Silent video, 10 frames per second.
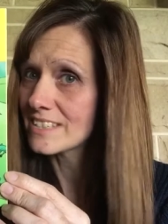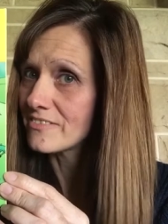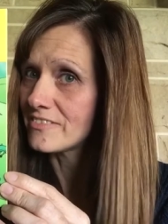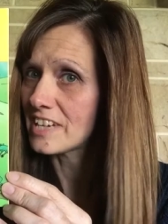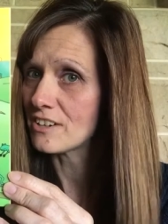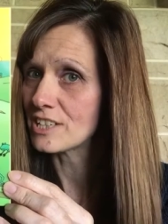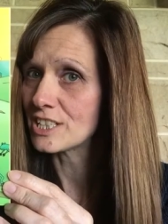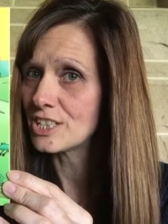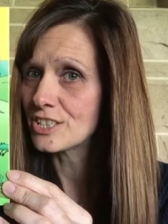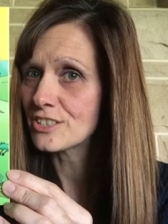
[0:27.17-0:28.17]
a very
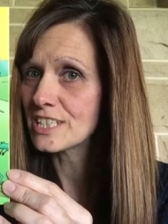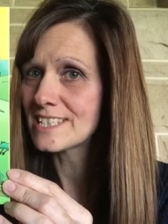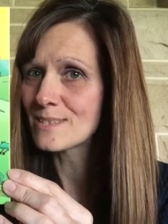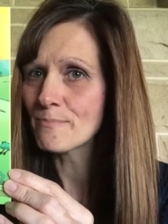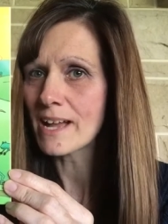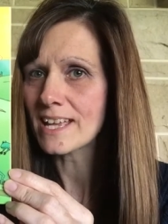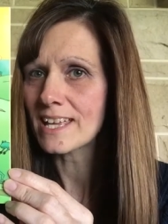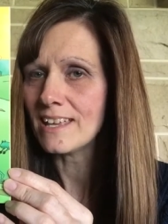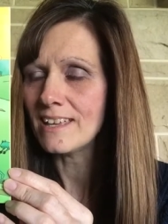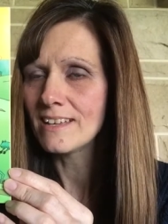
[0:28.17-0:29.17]
curious
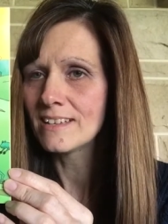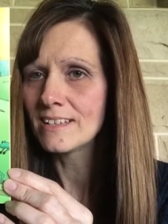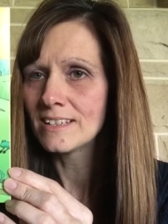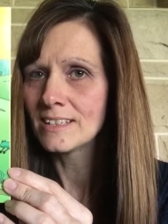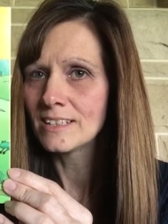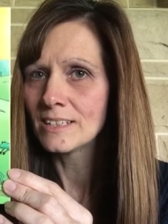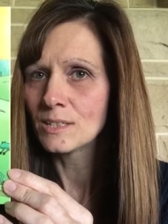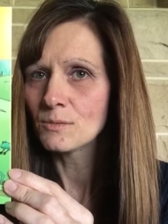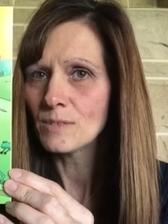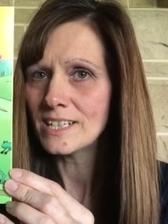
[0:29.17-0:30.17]
monkey.
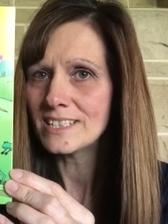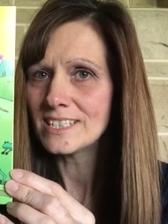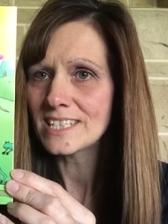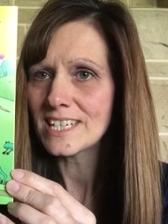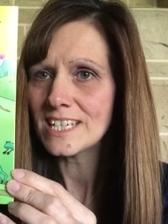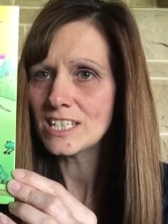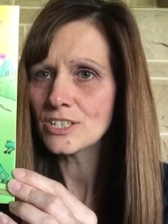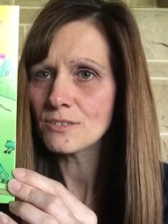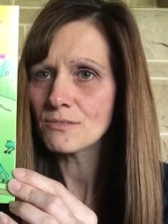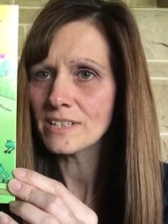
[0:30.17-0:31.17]
What is he
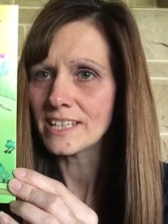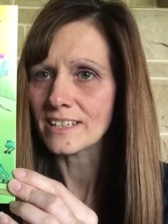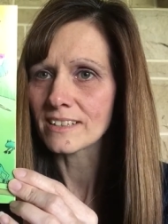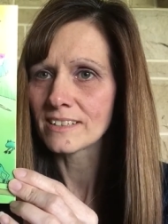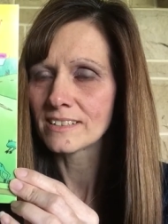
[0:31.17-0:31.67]
doing?